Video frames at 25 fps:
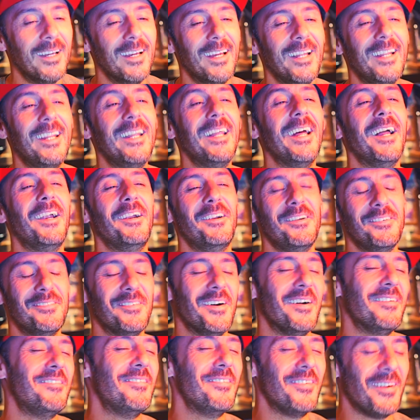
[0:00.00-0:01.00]
I
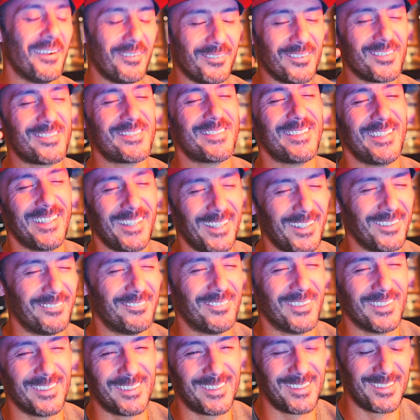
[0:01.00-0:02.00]
remember I was thinking
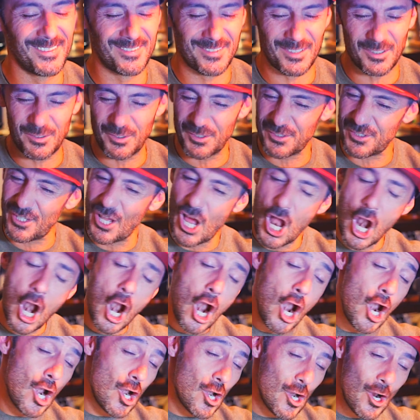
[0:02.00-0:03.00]
about this, and it was a
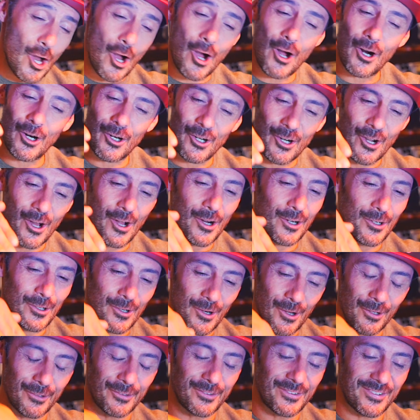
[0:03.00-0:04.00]

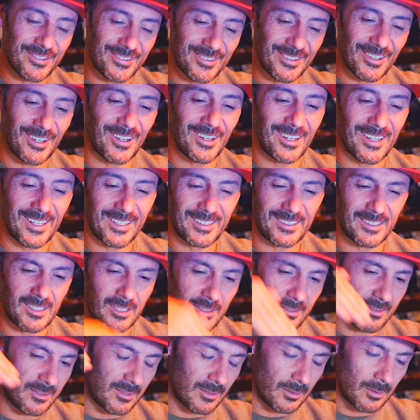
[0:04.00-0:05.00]
long start like
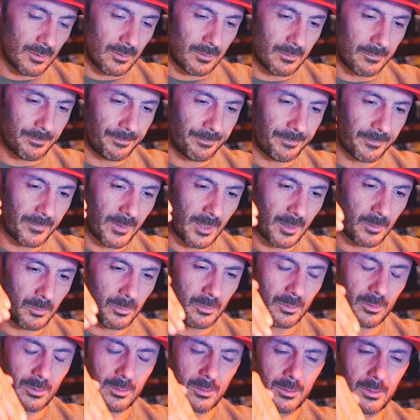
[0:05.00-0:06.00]
this. It
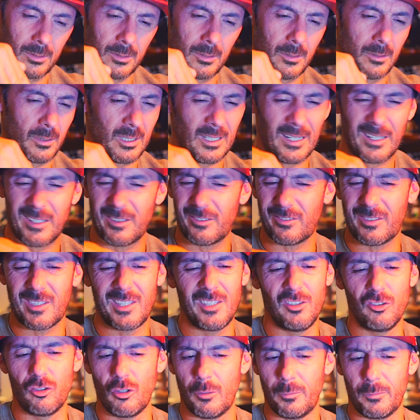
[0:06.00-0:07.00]
looked like a
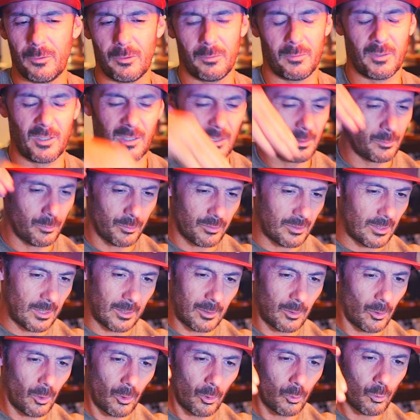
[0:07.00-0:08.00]
ski jump, or something. It was
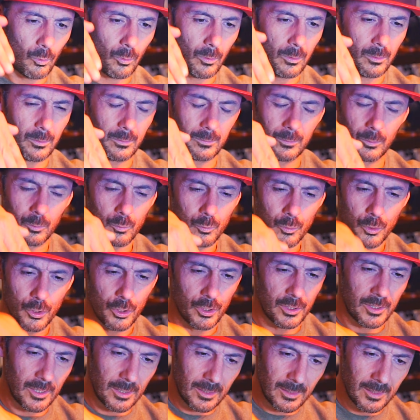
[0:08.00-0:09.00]
like all
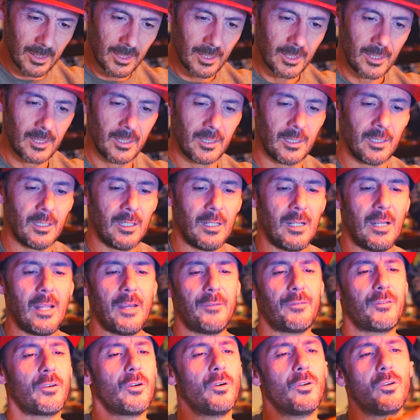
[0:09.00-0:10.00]
wood and
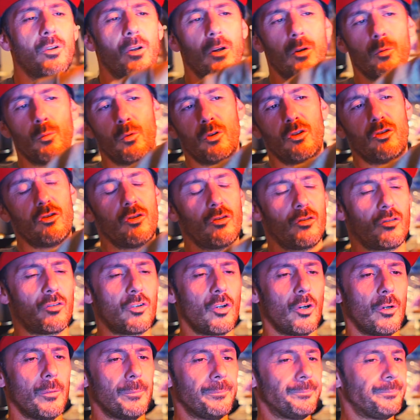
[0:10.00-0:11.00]
left corner, and we just
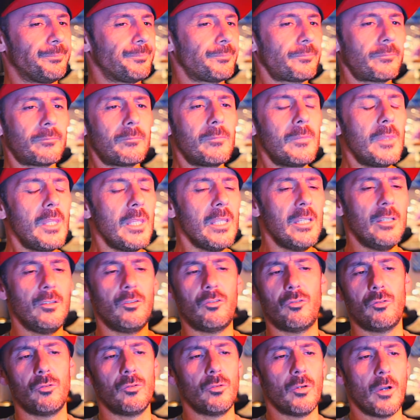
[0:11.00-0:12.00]
go
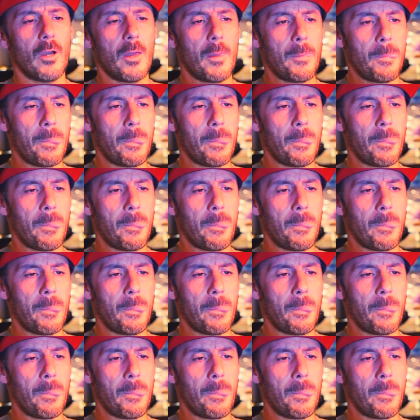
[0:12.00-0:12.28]
into